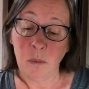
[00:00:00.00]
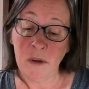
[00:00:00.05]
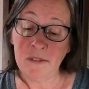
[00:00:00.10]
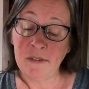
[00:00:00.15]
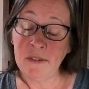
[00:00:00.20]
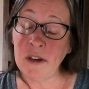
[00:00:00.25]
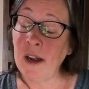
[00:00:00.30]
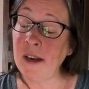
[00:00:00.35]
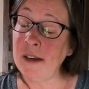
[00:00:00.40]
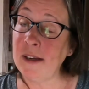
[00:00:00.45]

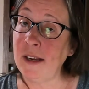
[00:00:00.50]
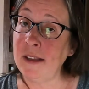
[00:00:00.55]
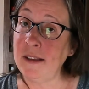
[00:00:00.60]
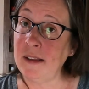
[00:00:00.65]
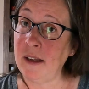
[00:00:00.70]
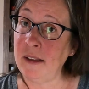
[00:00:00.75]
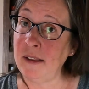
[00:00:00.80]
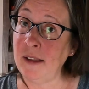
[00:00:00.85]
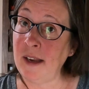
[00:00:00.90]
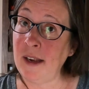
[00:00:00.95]
We've not
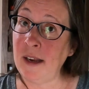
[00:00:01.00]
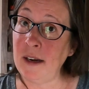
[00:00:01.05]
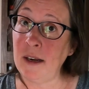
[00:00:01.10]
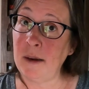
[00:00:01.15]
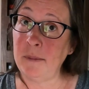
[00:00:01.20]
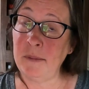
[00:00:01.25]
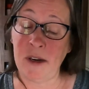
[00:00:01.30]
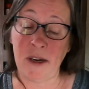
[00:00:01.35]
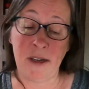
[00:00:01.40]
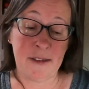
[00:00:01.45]
yet done that.
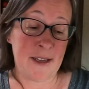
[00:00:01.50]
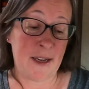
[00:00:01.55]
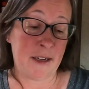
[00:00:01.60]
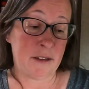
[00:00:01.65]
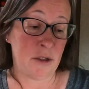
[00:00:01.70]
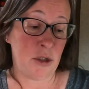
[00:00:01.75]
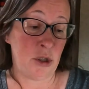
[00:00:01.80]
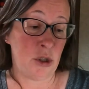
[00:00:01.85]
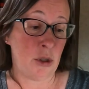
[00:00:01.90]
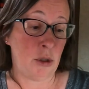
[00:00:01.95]
I'm not
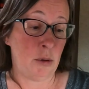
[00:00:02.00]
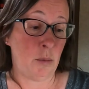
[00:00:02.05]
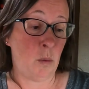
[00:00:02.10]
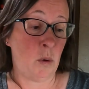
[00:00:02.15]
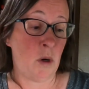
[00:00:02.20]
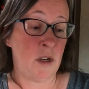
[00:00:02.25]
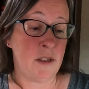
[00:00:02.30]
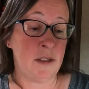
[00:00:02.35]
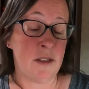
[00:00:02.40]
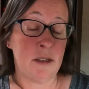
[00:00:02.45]
exactly sure
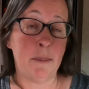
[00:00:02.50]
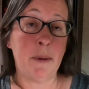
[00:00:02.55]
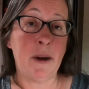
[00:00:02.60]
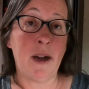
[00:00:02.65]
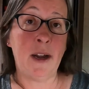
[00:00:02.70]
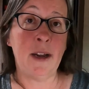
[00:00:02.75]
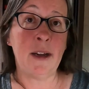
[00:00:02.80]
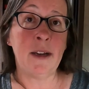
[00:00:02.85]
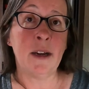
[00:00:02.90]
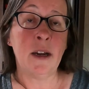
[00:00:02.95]
what to
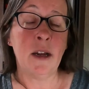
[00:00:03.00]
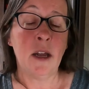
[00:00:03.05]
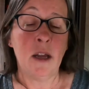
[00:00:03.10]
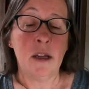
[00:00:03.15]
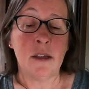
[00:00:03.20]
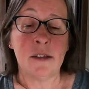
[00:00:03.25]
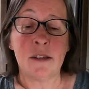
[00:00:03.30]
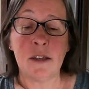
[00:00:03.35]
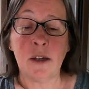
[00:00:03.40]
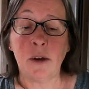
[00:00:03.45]
buy.
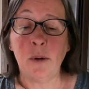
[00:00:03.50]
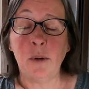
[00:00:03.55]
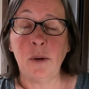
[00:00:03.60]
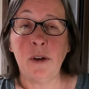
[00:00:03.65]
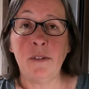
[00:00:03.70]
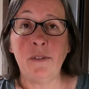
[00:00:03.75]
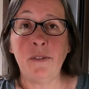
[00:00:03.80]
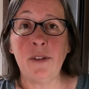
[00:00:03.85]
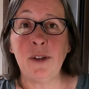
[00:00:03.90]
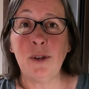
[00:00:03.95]

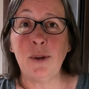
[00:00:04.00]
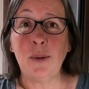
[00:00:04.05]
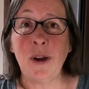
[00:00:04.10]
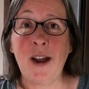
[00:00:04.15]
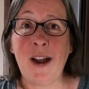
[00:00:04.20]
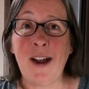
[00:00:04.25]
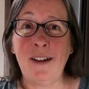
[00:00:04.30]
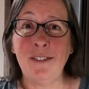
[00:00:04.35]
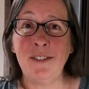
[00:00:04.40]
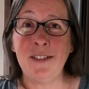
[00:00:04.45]
So if you
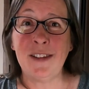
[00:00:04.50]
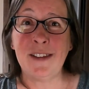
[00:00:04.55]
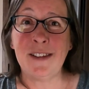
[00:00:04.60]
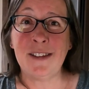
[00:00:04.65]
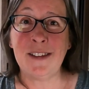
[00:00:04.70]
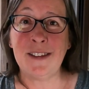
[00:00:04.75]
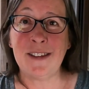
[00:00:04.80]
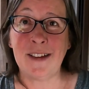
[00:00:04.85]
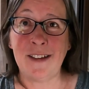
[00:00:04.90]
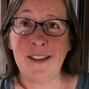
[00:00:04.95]
have
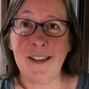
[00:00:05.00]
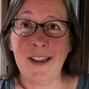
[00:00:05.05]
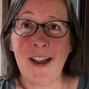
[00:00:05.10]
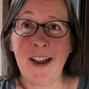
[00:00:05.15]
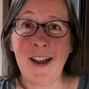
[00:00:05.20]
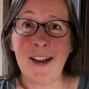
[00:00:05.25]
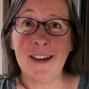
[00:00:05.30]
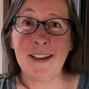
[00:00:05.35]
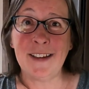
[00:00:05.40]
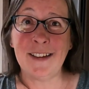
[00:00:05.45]
done
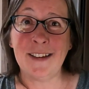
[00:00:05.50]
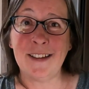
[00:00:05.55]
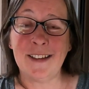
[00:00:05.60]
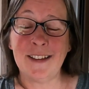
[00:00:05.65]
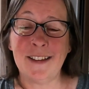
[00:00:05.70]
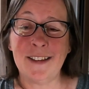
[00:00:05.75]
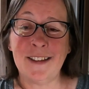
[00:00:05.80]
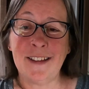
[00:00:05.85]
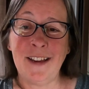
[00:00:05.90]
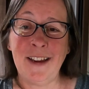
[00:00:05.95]
that
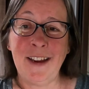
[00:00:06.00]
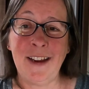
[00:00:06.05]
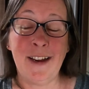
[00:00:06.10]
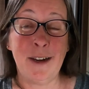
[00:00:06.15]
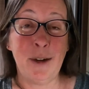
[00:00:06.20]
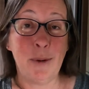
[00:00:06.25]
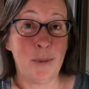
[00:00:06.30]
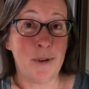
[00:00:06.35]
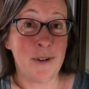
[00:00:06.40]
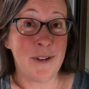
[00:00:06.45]

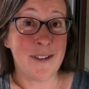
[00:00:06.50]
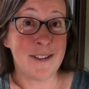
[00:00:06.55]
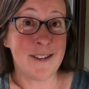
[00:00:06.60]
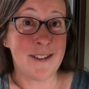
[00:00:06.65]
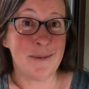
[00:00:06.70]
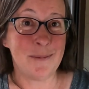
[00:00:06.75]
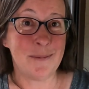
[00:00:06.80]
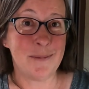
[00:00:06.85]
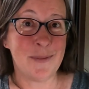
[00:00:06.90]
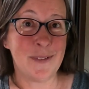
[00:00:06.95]
and it
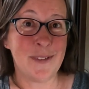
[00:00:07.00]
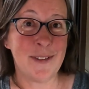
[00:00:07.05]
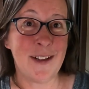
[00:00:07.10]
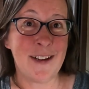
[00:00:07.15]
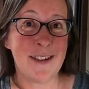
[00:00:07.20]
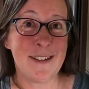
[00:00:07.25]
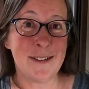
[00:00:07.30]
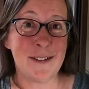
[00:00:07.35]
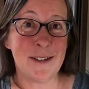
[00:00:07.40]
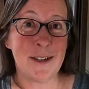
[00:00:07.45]
works,
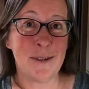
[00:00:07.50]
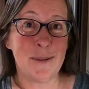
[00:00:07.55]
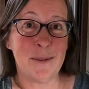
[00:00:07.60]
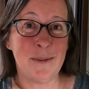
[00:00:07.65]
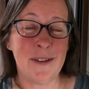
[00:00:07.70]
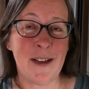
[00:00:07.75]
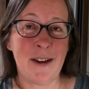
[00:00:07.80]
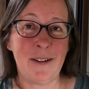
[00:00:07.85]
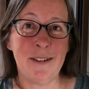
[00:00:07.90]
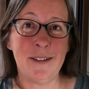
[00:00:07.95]
let us
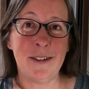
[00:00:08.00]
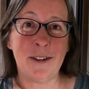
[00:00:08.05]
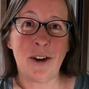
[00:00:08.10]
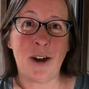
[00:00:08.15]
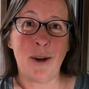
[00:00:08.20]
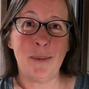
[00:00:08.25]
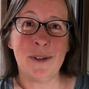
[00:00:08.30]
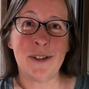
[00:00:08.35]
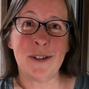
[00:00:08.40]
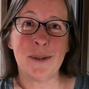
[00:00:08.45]
know down in the
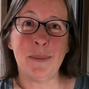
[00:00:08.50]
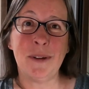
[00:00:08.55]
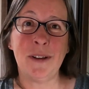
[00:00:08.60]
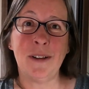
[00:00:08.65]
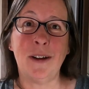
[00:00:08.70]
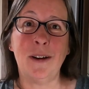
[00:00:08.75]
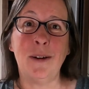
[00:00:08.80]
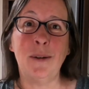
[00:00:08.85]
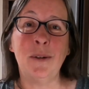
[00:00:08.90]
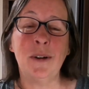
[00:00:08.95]
comments
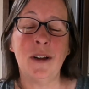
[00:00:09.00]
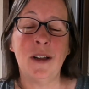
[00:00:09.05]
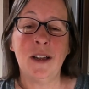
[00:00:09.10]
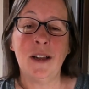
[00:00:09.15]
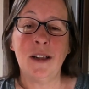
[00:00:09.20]
below.